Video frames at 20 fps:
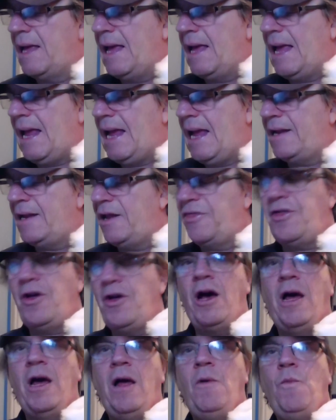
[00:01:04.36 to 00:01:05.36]
and I
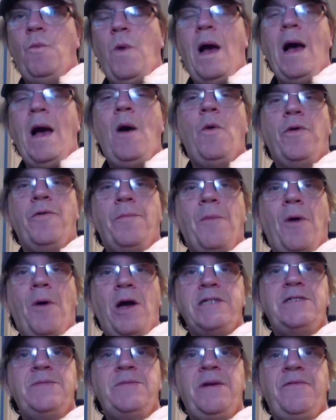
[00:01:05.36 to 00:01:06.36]
thought, wow, it
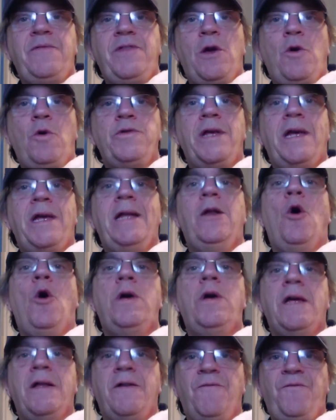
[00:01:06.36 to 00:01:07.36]
reminds me of the old
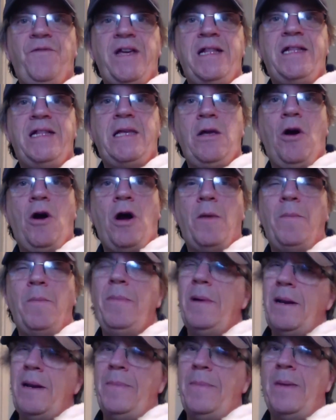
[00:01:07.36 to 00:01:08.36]
Enokin VTR,
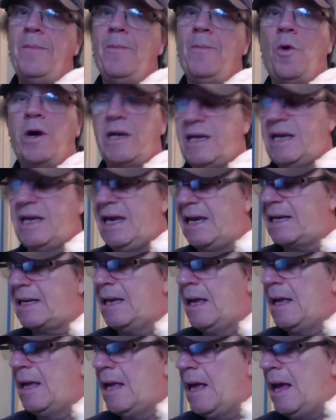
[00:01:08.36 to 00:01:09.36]
but a bit more kick.
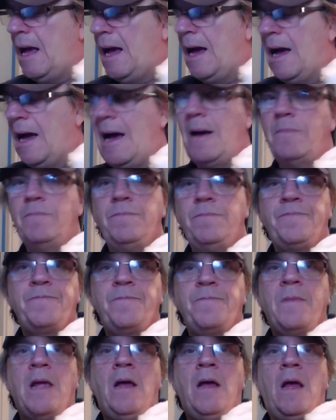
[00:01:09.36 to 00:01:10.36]
We're
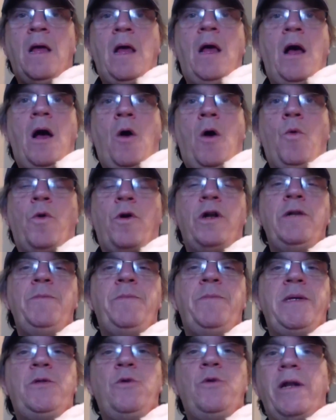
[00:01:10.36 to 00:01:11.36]
going to
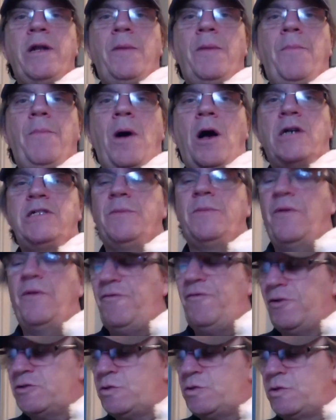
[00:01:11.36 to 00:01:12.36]
be doing an unboxing, but
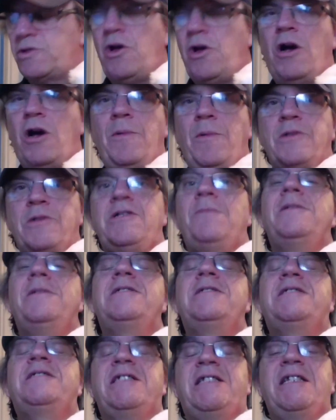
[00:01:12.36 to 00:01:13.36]
first we'll talk about some of the
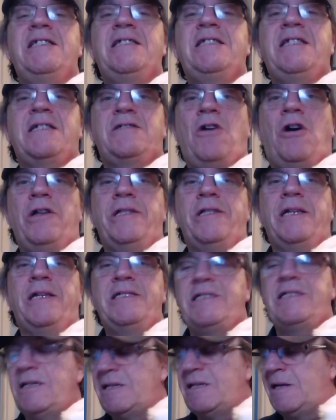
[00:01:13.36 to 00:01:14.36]
statistics on
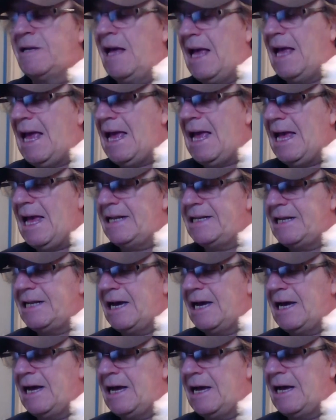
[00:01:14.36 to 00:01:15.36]
this, and
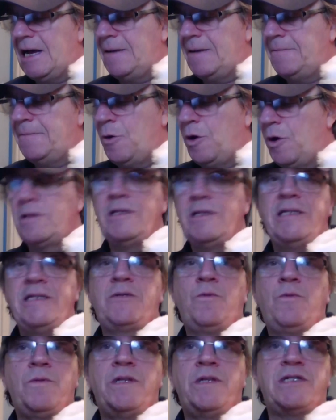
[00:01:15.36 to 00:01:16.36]
or at least
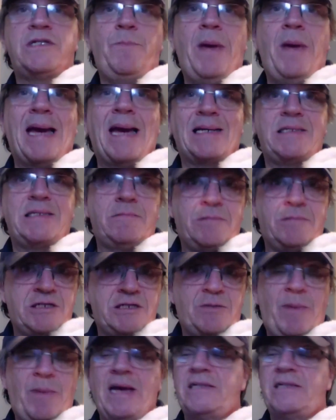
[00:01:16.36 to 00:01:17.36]
the specs
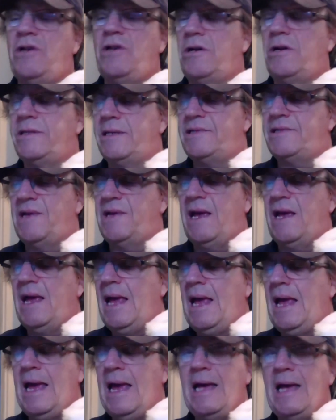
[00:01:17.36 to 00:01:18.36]
on this,
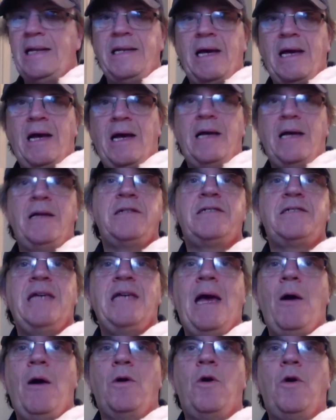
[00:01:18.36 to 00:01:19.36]
and see
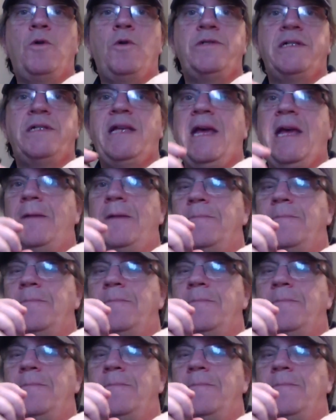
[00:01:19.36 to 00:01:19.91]
how it goes at the end.